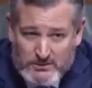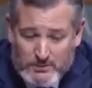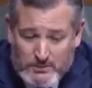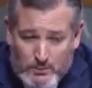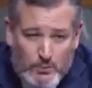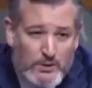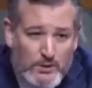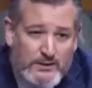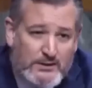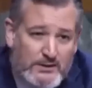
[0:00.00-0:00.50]

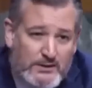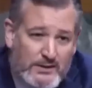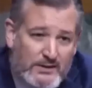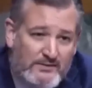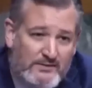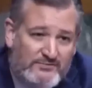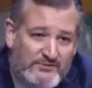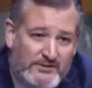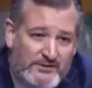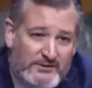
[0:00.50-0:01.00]
What
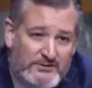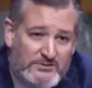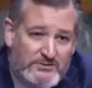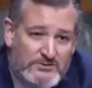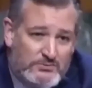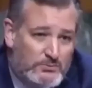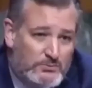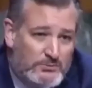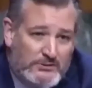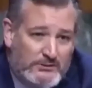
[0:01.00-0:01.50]

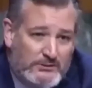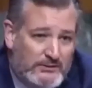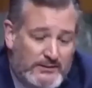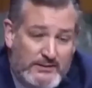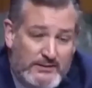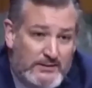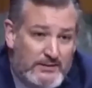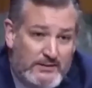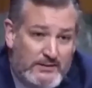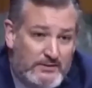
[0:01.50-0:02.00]
confidence would a
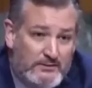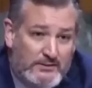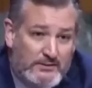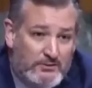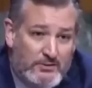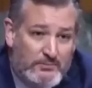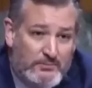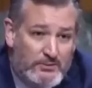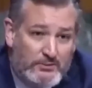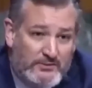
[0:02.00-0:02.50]
litigant or a
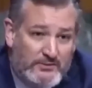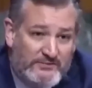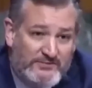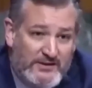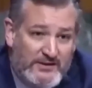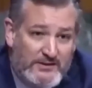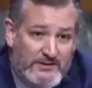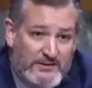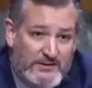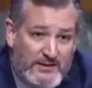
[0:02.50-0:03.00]
criminal
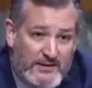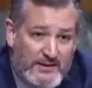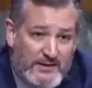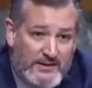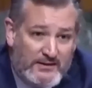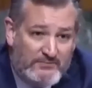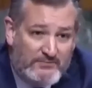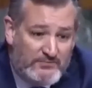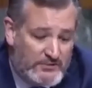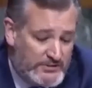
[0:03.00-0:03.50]
defendant
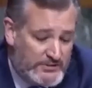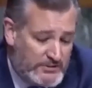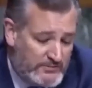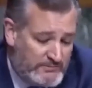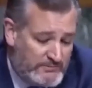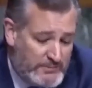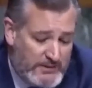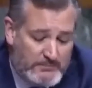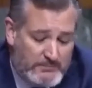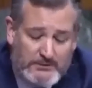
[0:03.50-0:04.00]
have when you
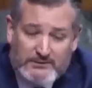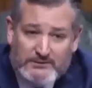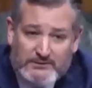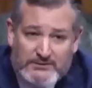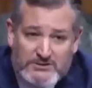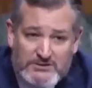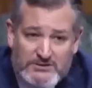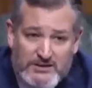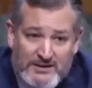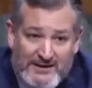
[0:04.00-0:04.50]
publicly
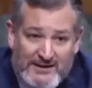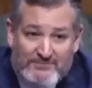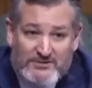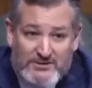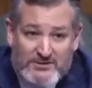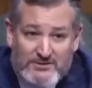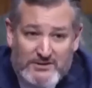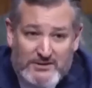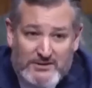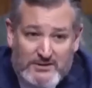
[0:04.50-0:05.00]
said
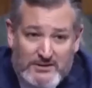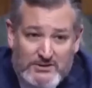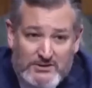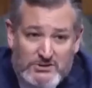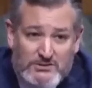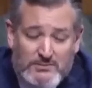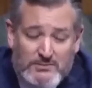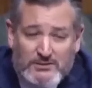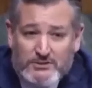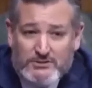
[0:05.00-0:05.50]
everything needs
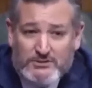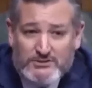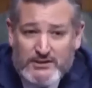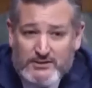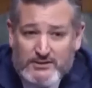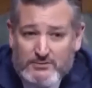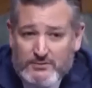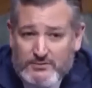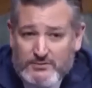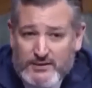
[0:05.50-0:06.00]
to be looked
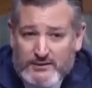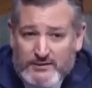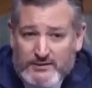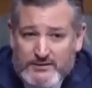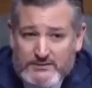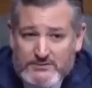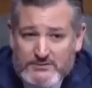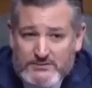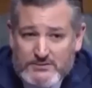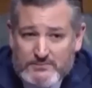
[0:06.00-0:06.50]
at through that
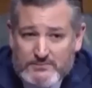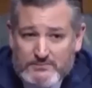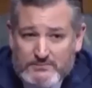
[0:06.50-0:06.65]
lens?